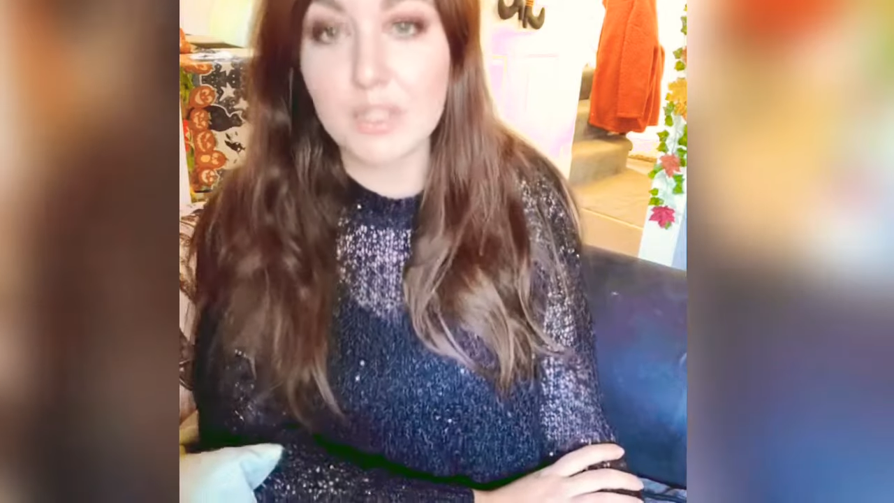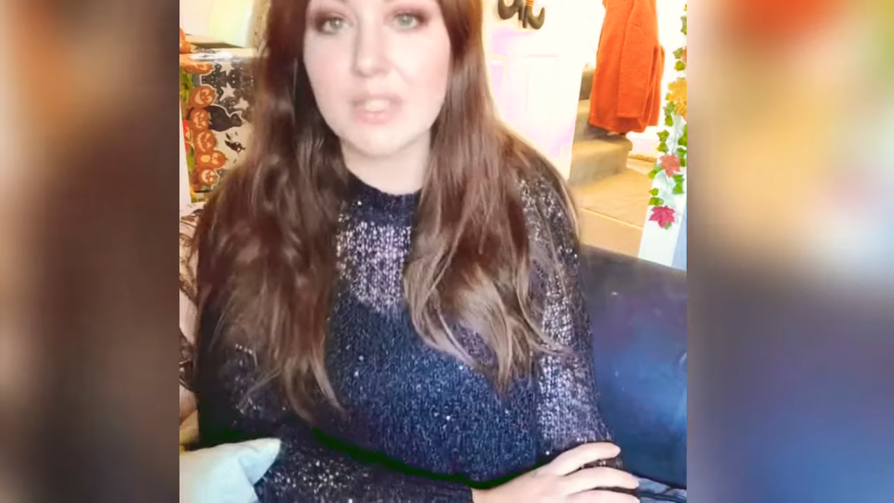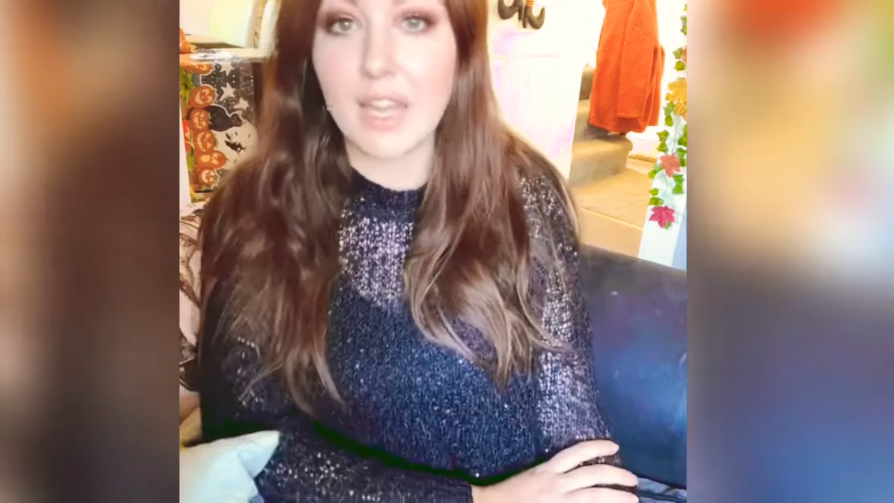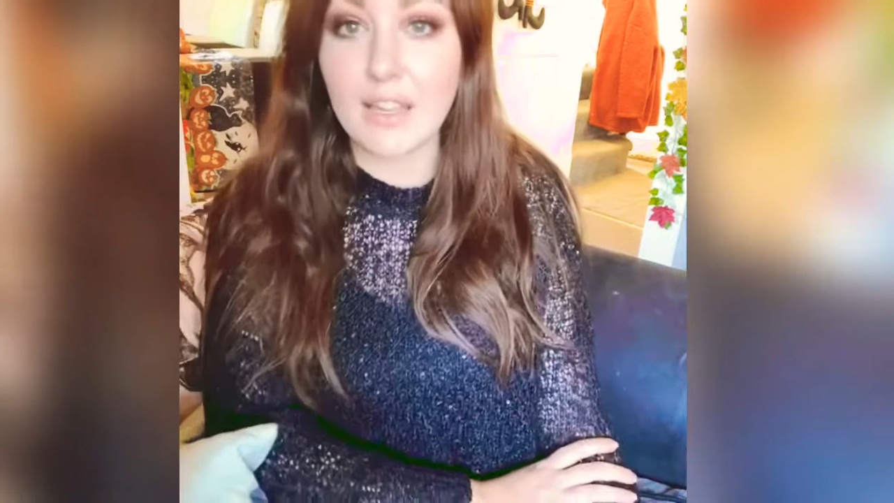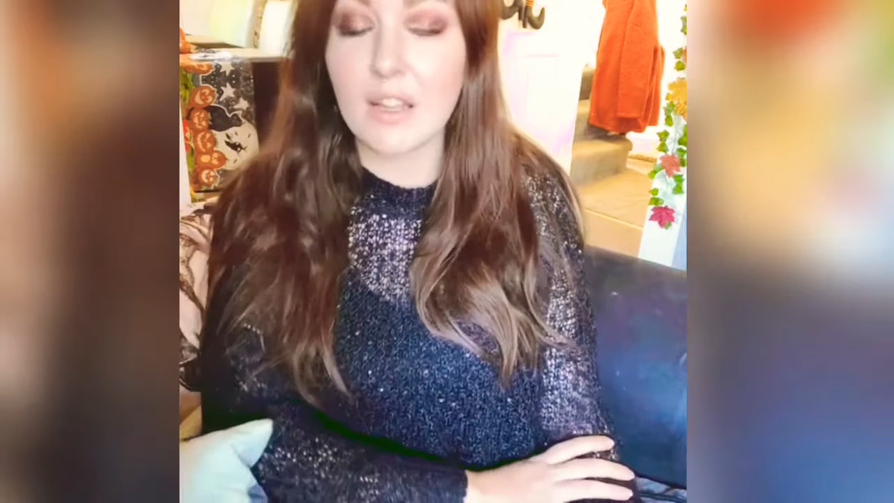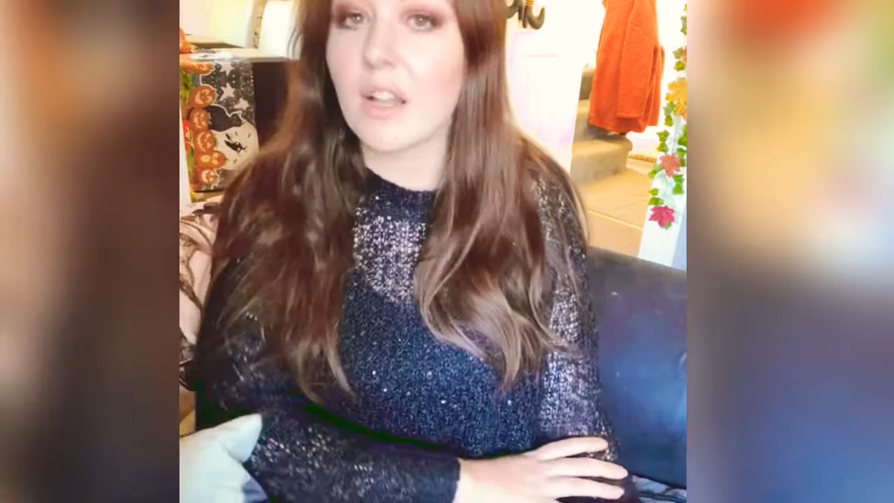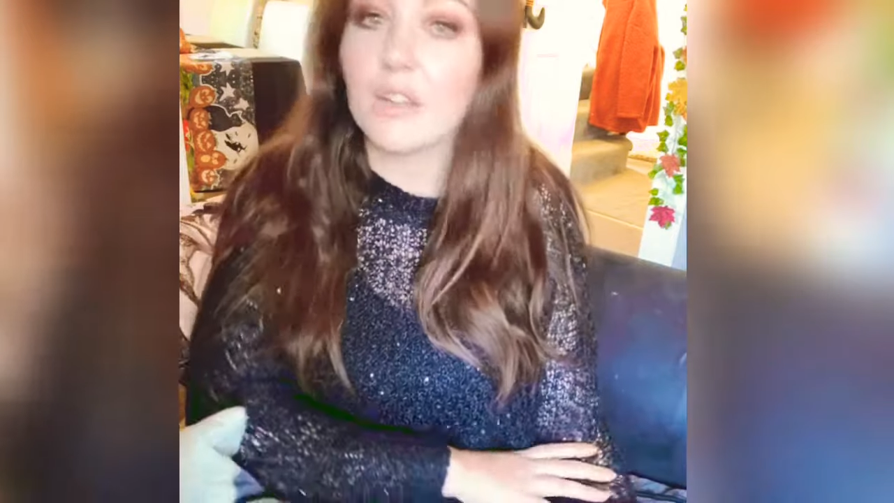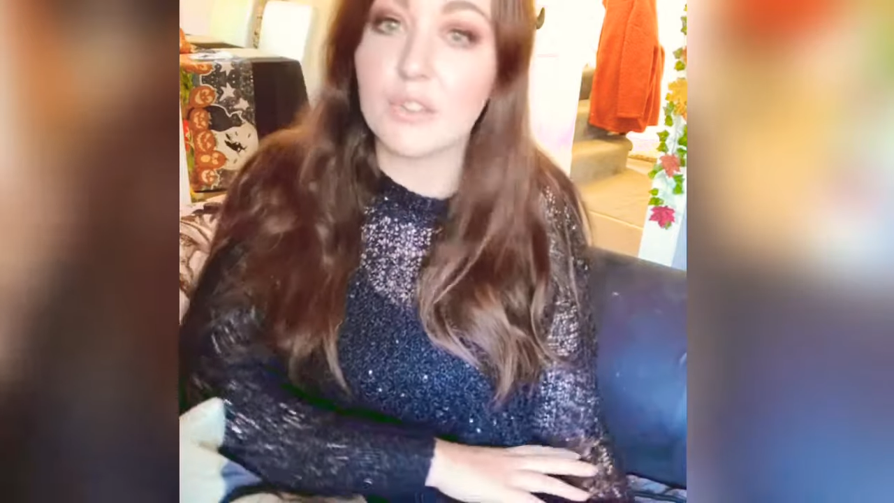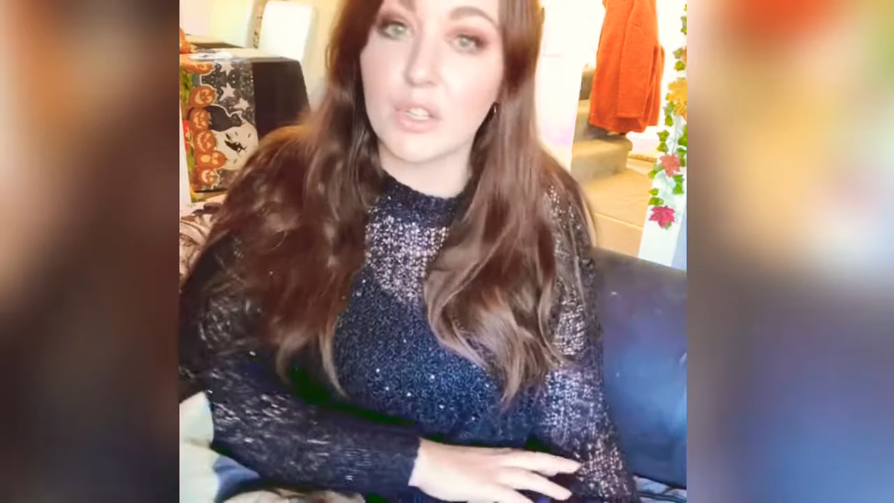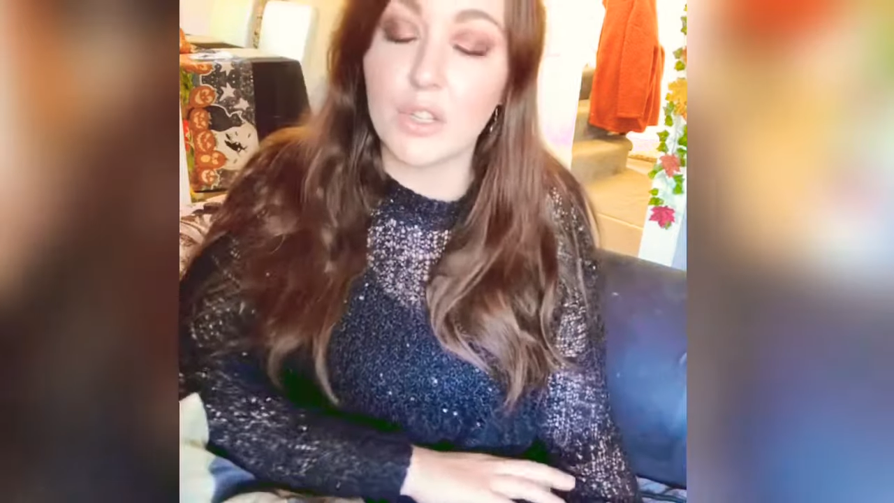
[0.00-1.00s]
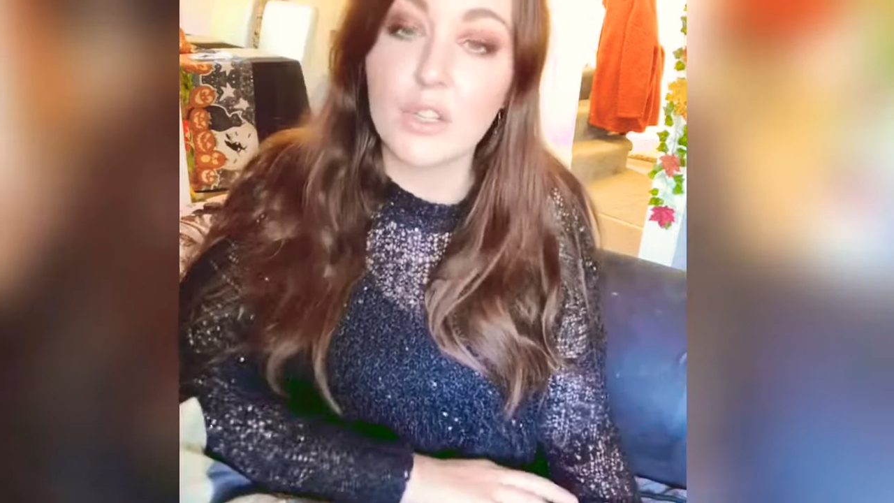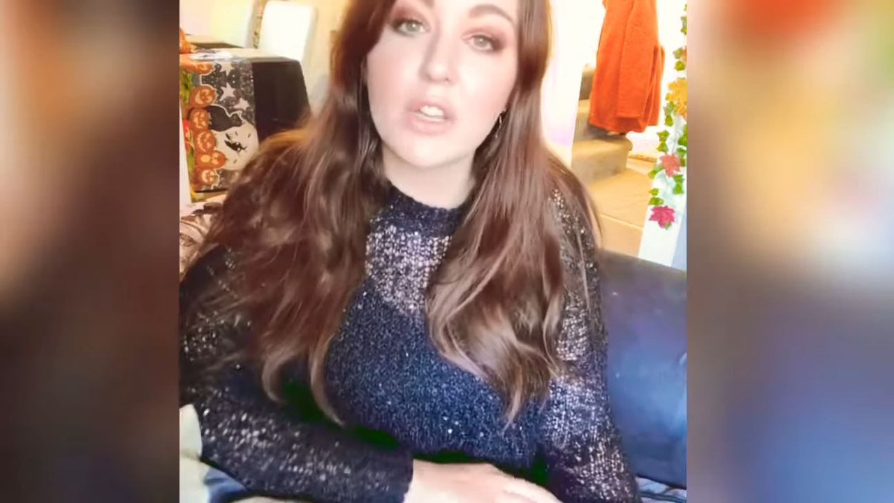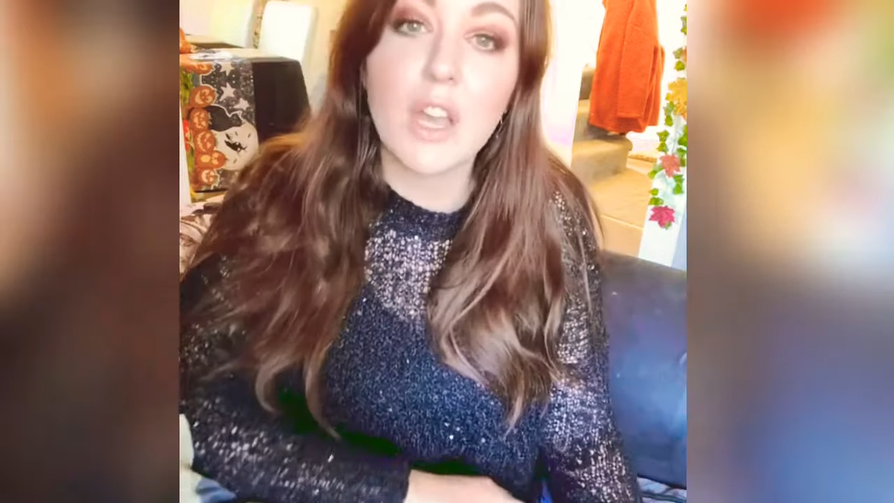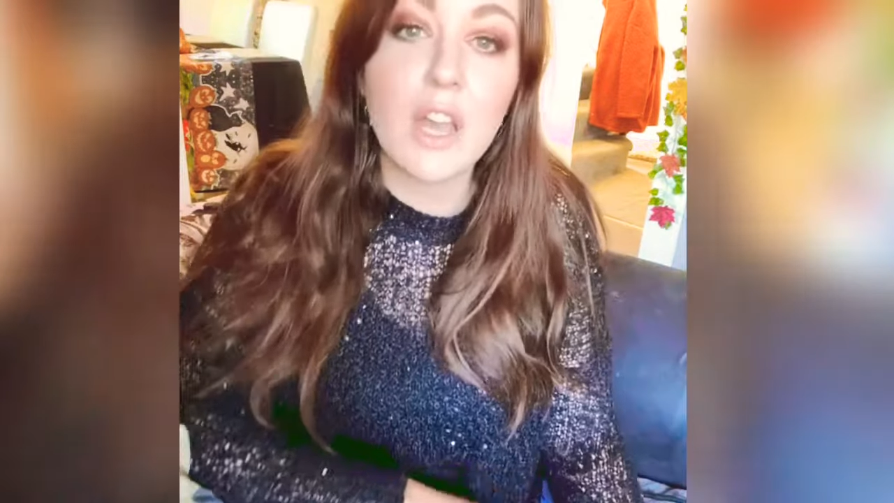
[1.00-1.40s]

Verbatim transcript: to take a closer look.